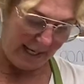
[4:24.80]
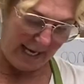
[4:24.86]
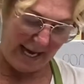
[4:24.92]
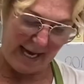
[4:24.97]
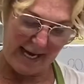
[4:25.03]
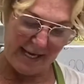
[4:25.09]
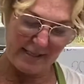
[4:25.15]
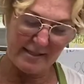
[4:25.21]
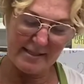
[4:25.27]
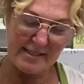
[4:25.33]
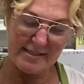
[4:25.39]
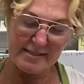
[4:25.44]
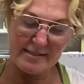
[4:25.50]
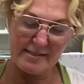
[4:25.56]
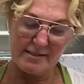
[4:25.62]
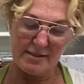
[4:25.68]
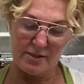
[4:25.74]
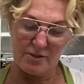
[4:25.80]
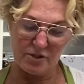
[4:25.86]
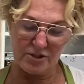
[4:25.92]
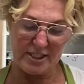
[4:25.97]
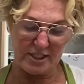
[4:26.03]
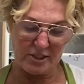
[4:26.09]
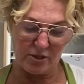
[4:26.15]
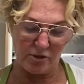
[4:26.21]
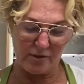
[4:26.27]
add this
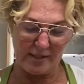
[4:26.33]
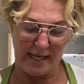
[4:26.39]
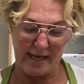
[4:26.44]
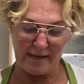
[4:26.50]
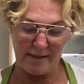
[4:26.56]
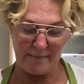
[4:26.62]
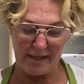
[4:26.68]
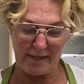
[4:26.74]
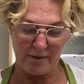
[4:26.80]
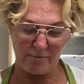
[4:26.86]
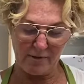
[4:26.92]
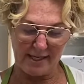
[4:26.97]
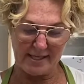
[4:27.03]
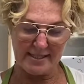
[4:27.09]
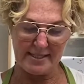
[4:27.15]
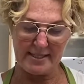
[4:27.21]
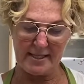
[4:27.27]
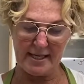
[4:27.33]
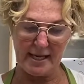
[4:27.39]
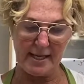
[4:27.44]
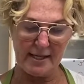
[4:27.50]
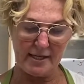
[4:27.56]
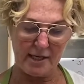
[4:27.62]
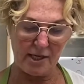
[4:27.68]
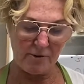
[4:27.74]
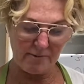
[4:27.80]
to learn how to make rice today,
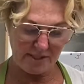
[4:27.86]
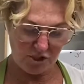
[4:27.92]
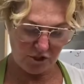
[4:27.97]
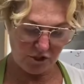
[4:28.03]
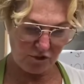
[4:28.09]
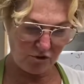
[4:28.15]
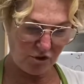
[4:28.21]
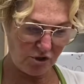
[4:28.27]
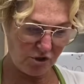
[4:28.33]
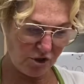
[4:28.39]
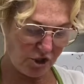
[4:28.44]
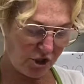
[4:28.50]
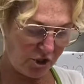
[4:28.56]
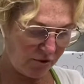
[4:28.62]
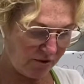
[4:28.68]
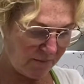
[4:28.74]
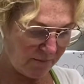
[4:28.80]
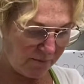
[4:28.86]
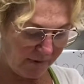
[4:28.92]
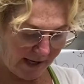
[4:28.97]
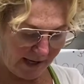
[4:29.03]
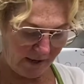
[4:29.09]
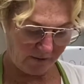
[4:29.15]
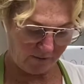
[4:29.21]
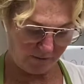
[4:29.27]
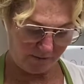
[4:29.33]
and I always choose
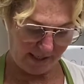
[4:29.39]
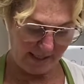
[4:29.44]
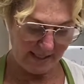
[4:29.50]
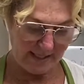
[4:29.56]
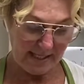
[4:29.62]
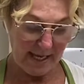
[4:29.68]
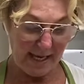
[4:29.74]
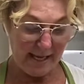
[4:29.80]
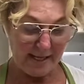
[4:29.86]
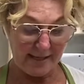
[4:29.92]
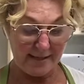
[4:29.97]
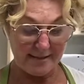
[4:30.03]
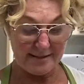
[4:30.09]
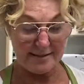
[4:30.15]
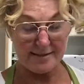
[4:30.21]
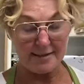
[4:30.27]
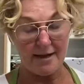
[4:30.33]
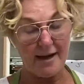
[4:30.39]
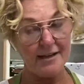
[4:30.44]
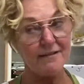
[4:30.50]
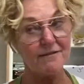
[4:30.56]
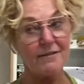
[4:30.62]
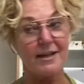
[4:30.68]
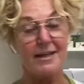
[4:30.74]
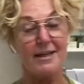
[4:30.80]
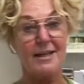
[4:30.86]
brown rice because it's kind of
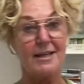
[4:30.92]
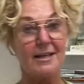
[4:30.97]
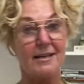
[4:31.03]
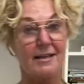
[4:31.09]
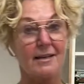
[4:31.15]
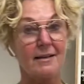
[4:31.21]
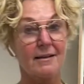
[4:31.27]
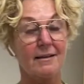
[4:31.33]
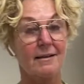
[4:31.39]
like eating